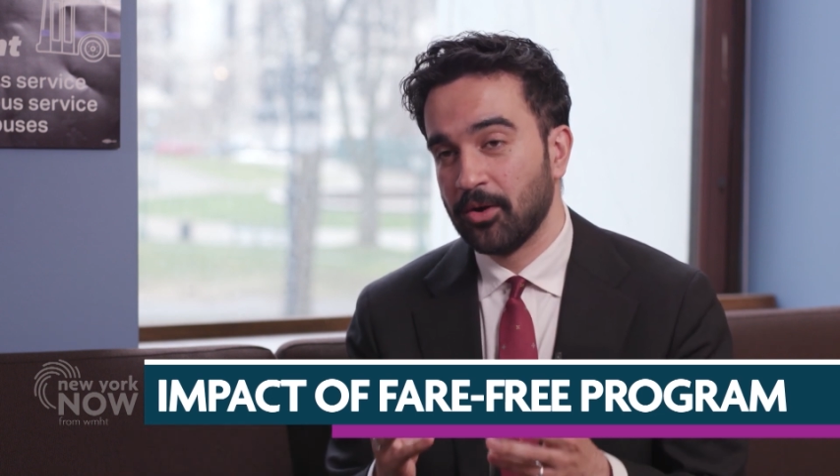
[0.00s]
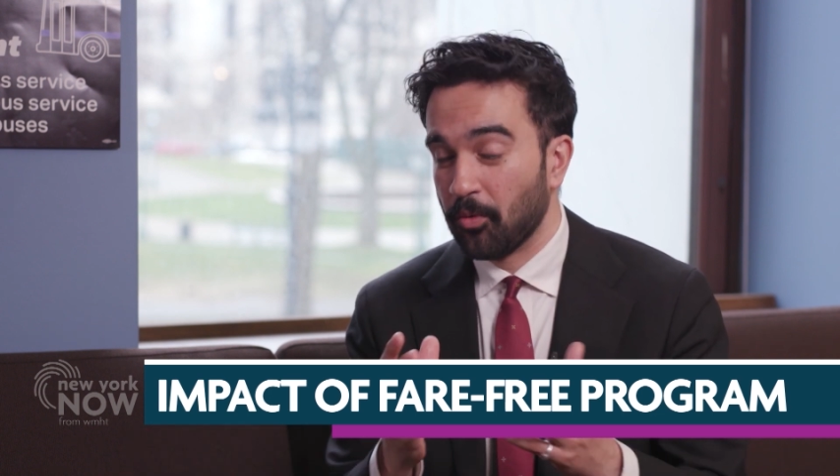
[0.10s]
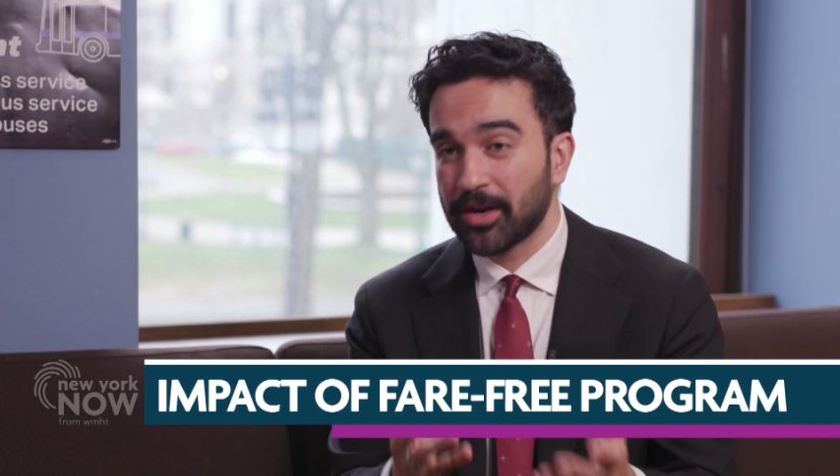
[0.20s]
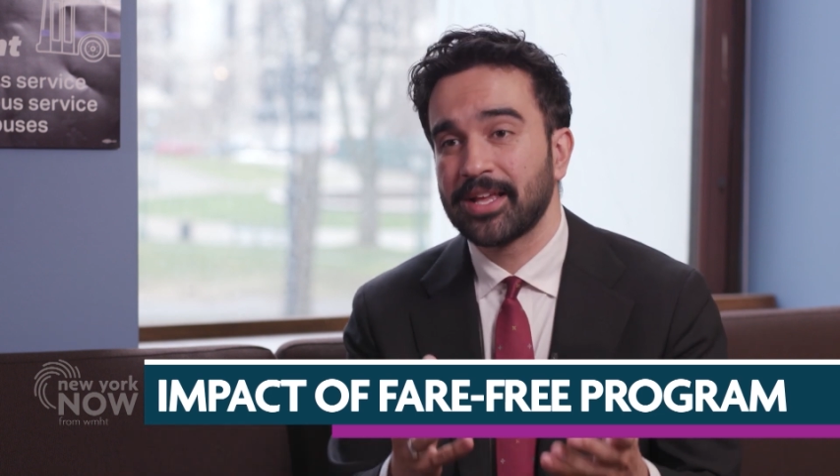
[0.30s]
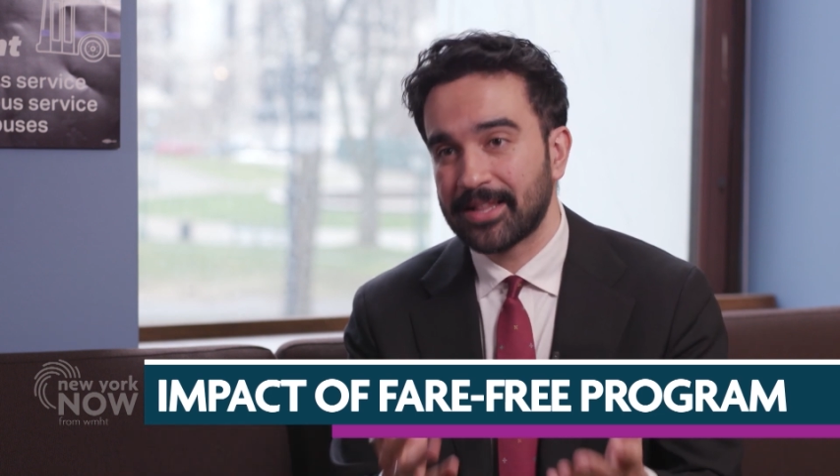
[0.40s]

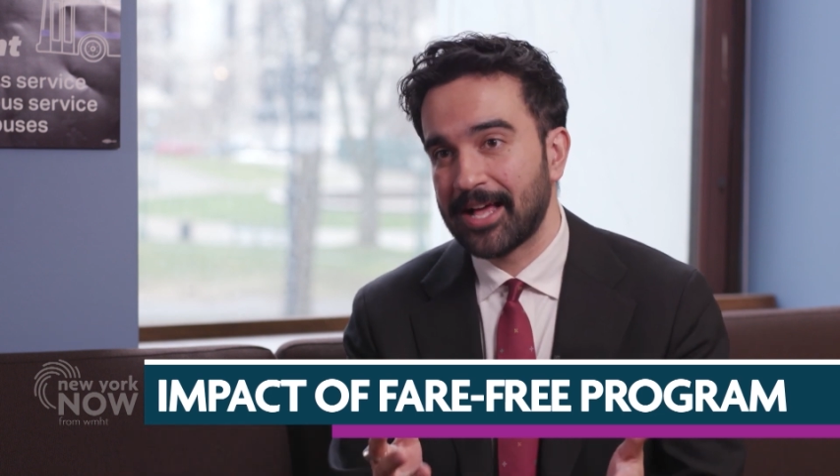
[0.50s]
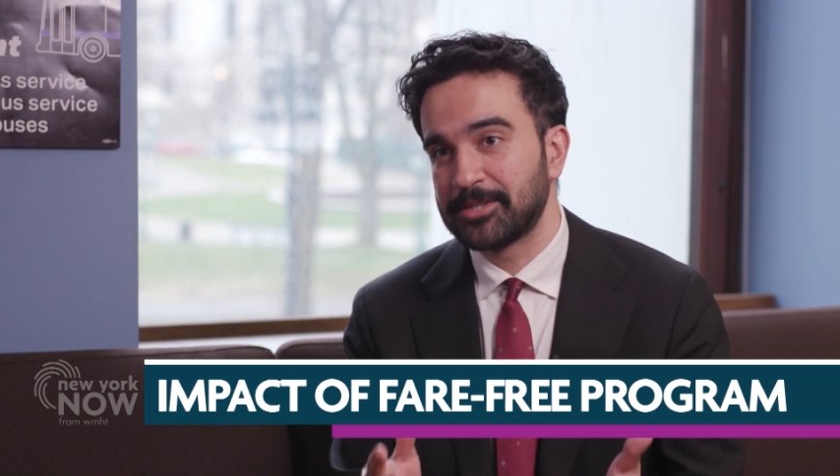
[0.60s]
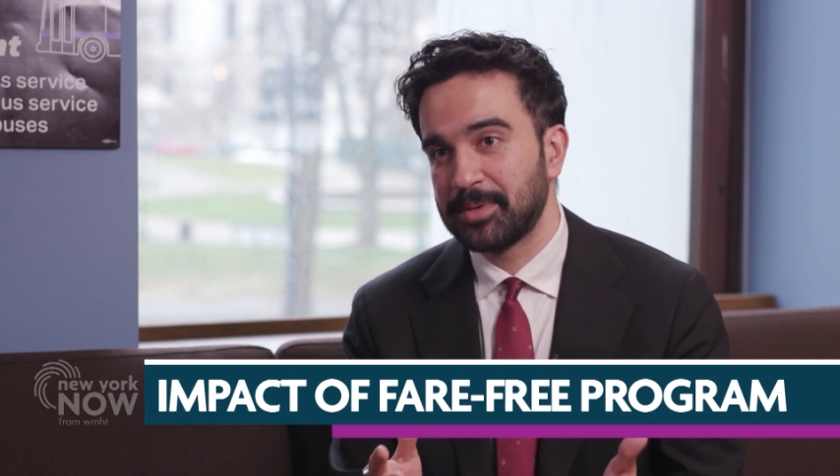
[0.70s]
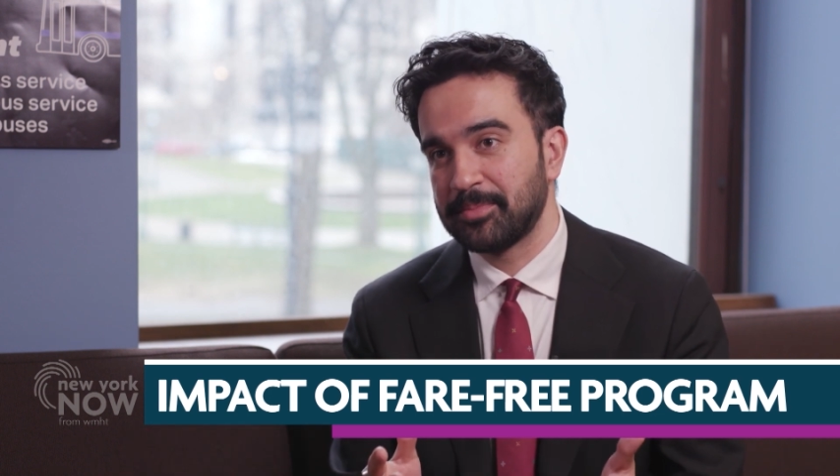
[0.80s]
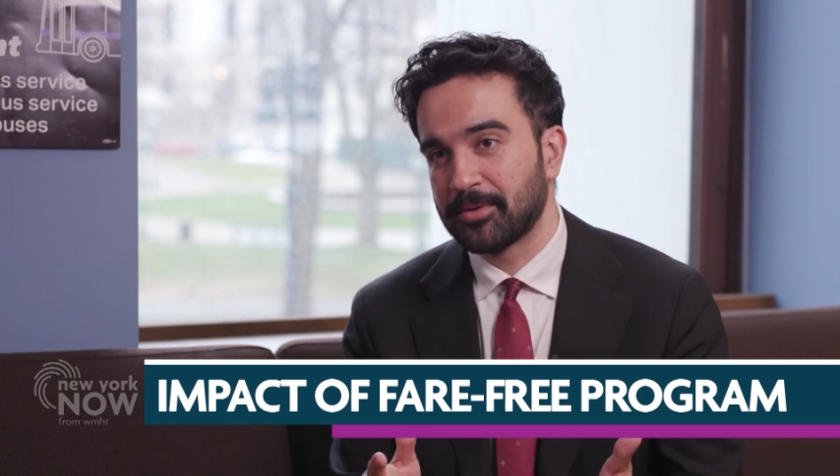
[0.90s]
working class
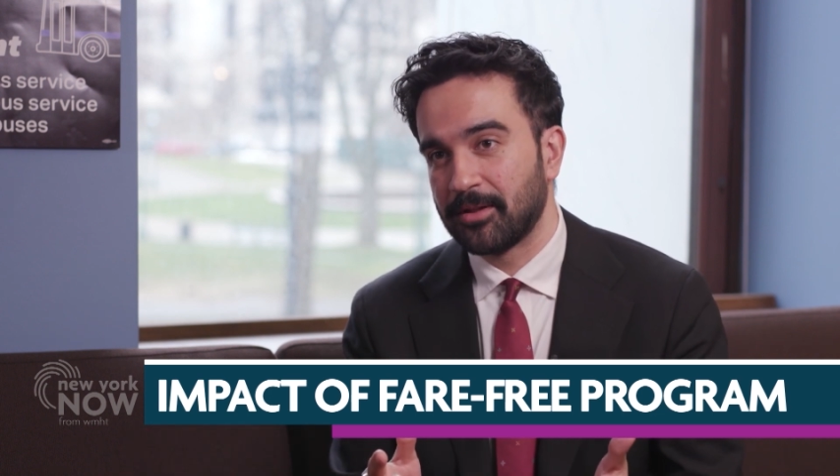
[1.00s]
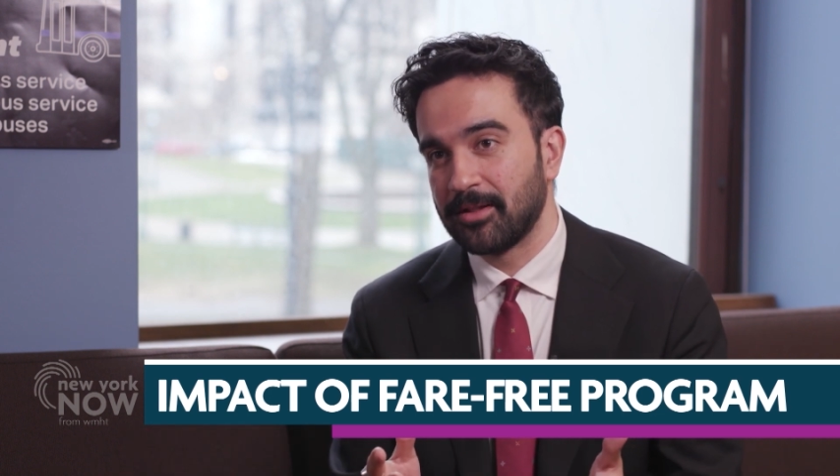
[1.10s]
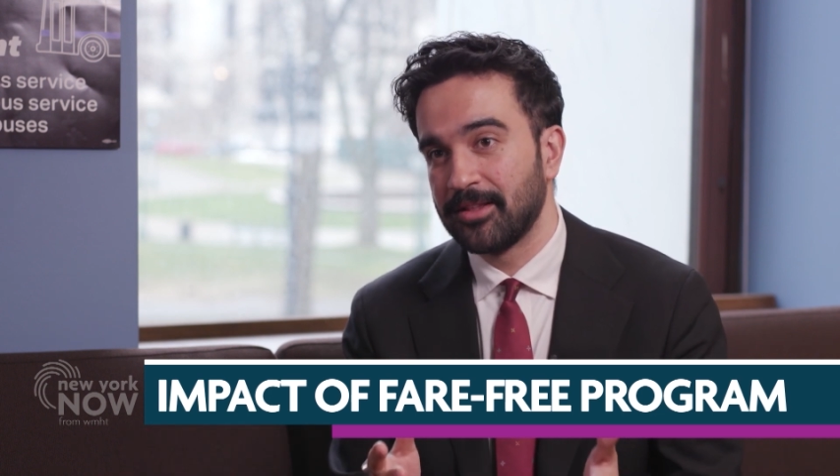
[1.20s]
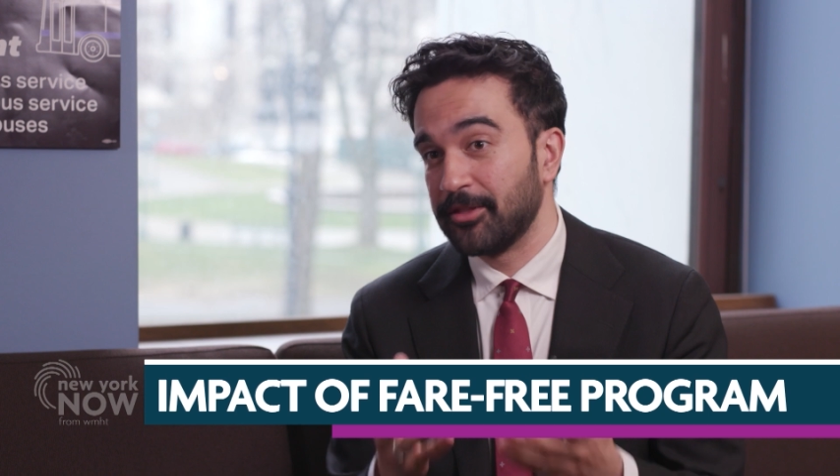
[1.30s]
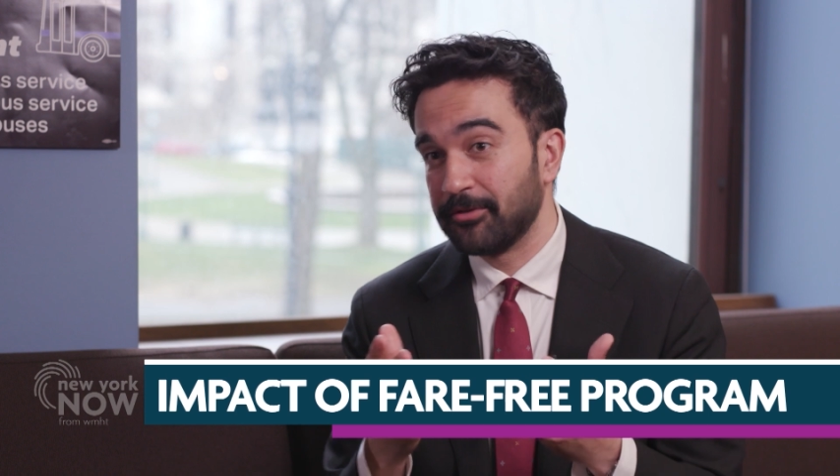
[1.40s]
people
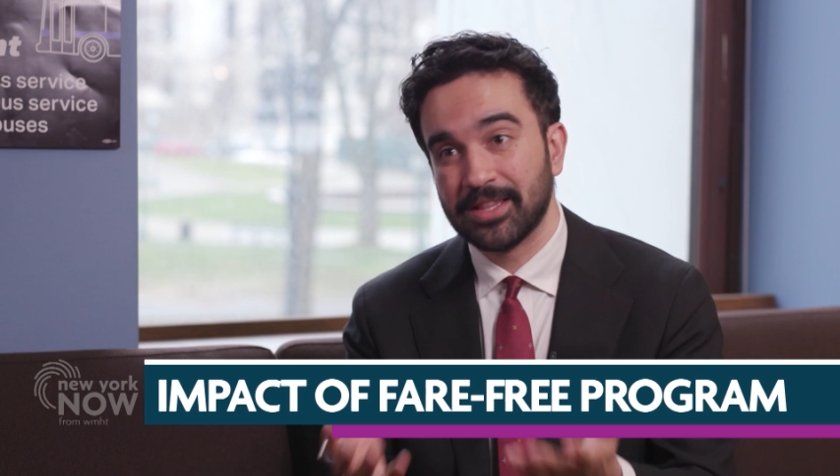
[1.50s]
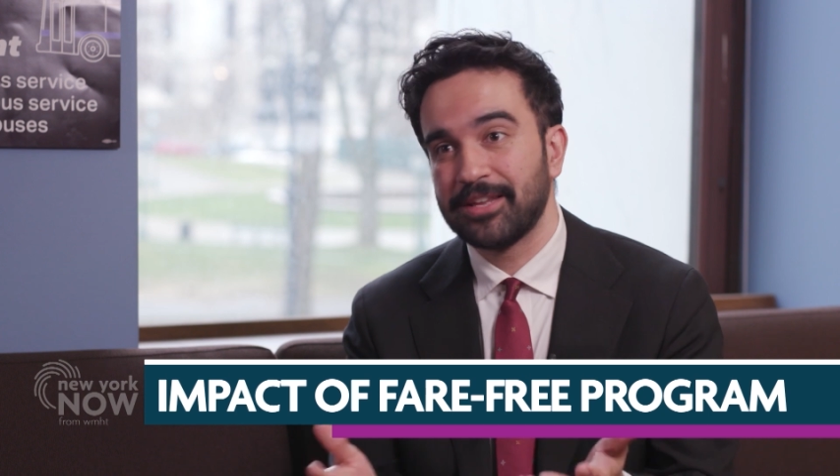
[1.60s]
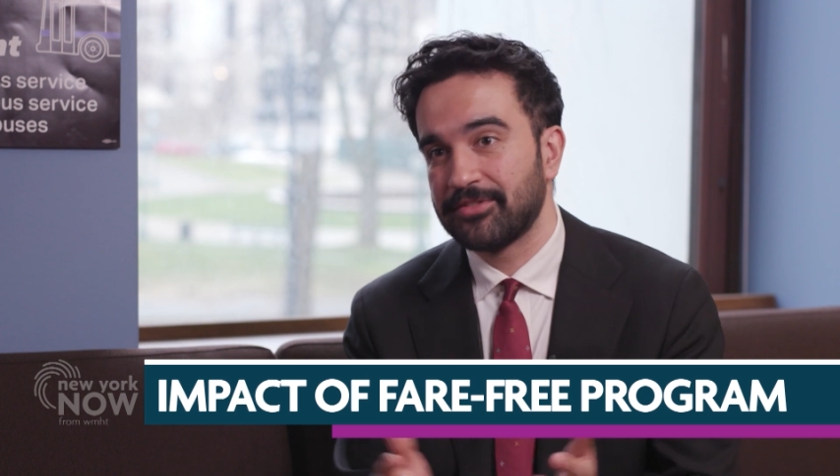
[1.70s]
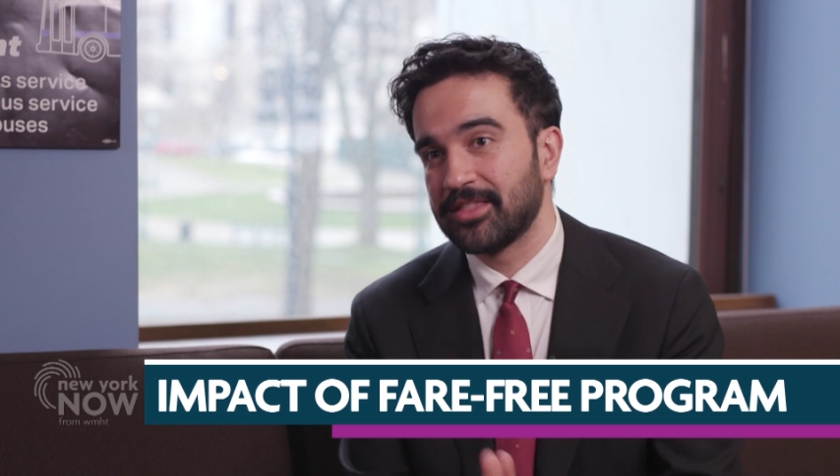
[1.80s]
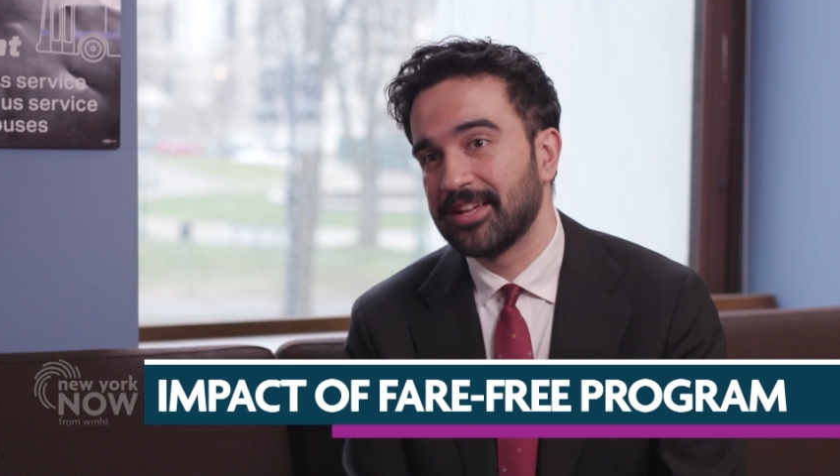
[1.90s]
the
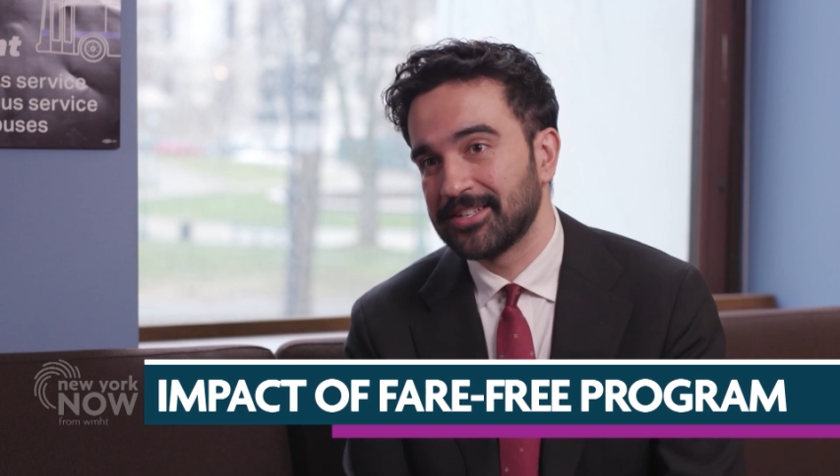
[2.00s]
relief that they